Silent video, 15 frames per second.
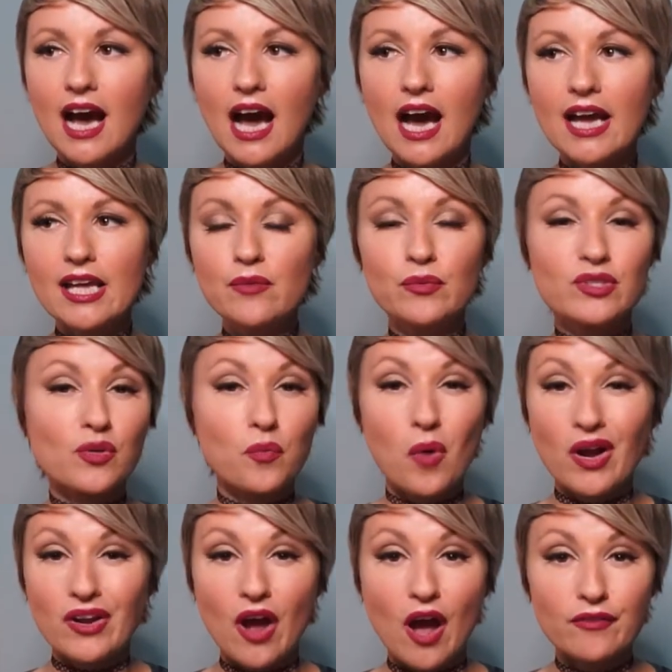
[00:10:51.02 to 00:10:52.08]
it was a
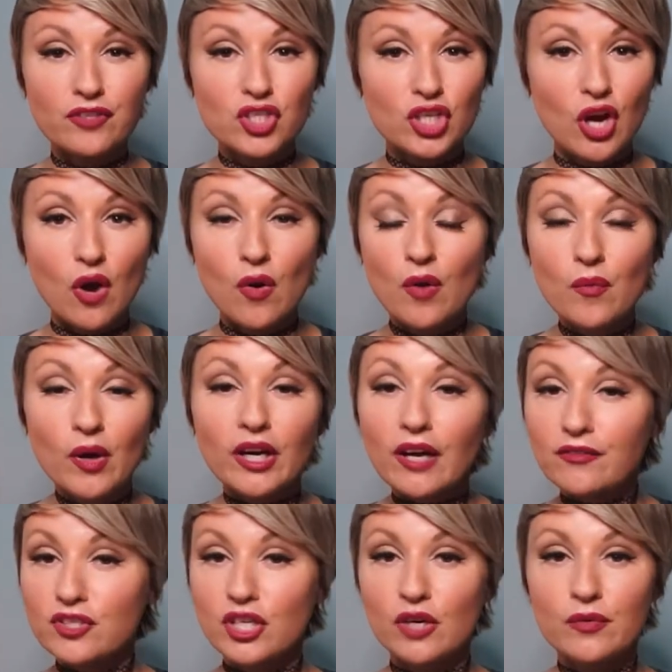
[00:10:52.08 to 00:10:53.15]
one-off show. A one-off
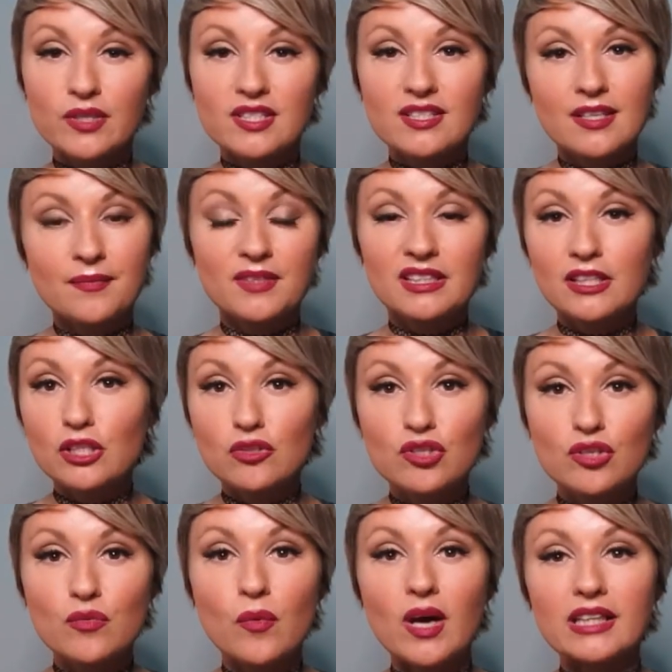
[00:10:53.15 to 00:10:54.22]
show is something that you do
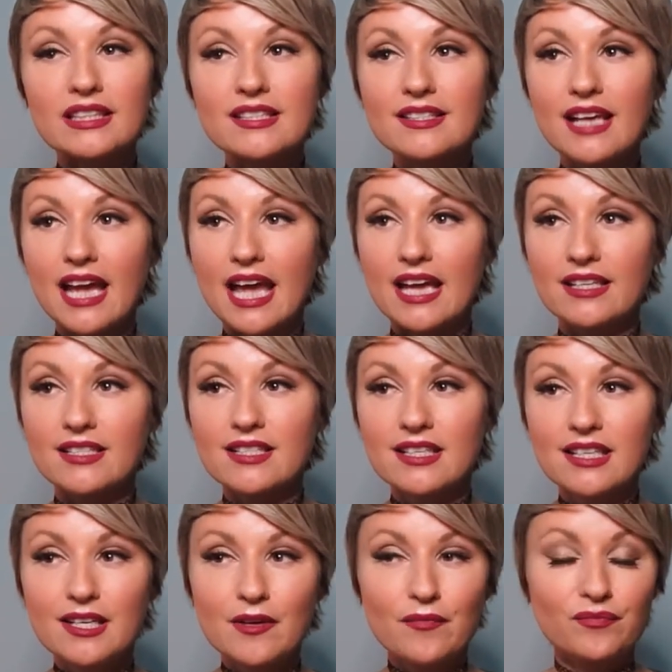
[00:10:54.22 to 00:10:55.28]
once. And
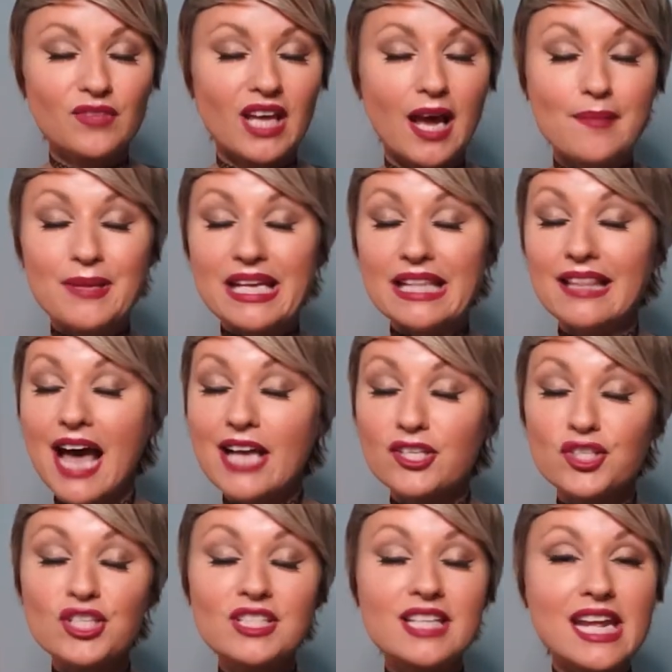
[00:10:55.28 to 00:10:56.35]
I mean, that
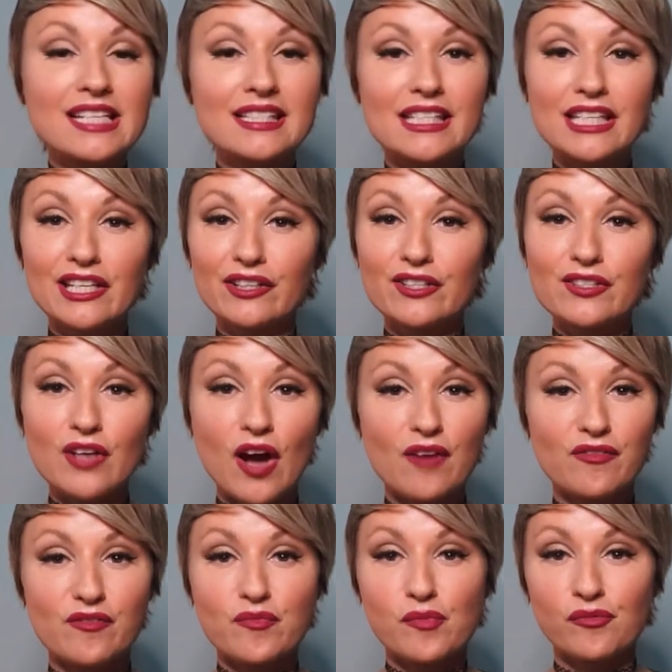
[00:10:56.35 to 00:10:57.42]
shit takes years off
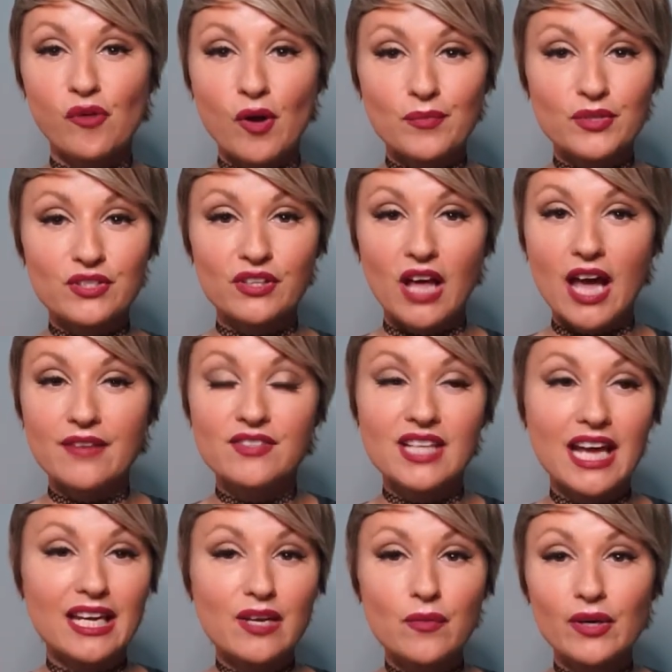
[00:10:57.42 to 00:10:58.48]
of performers' lives.
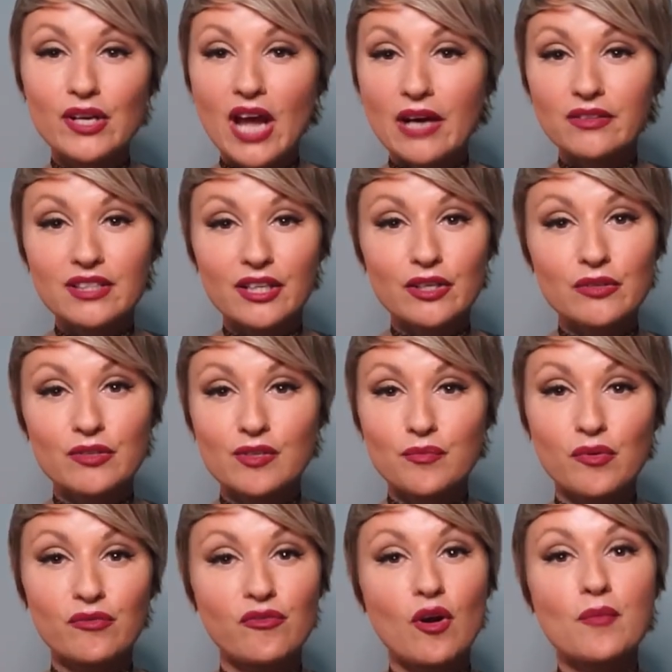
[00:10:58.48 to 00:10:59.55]
Anyone out there who's a
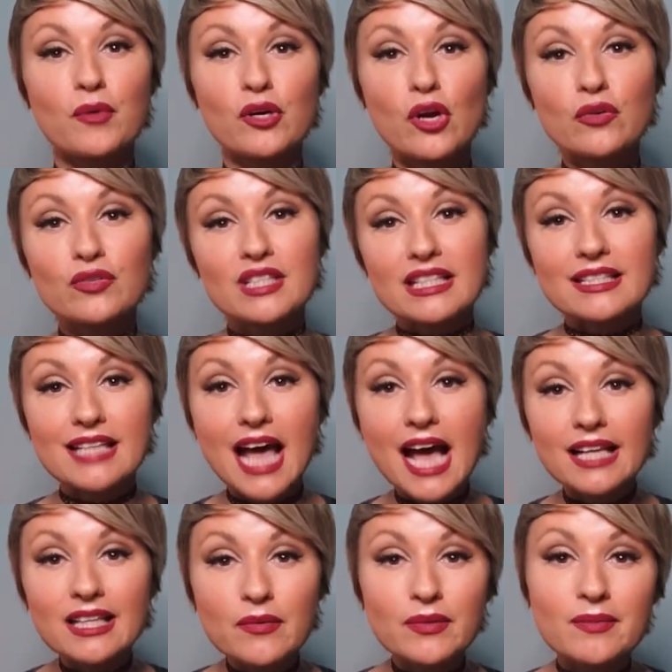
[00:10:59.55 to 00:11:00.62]
performer knows
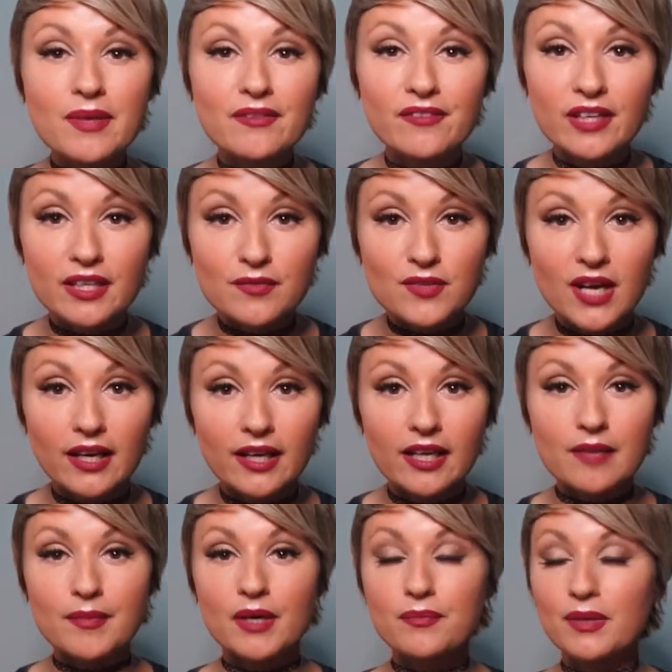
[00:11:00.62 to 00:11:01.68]
exactly what the motherfucker I'm talking
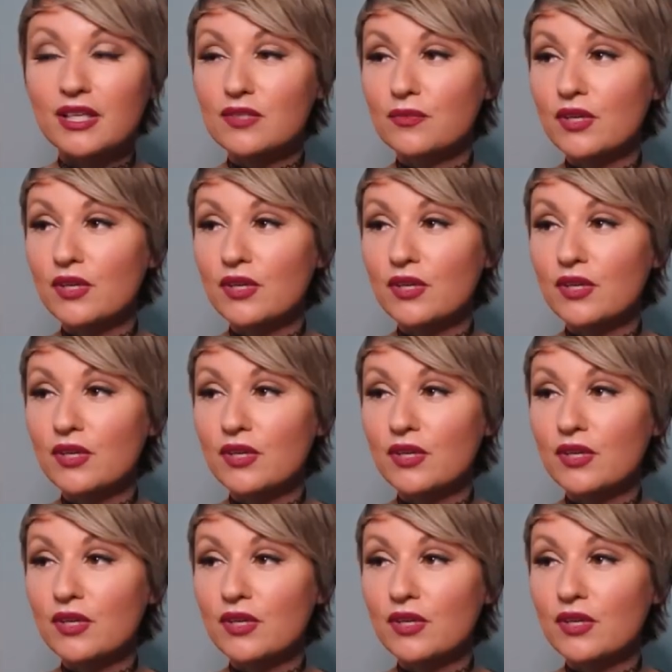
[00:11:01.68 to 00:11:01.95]
about. Because when you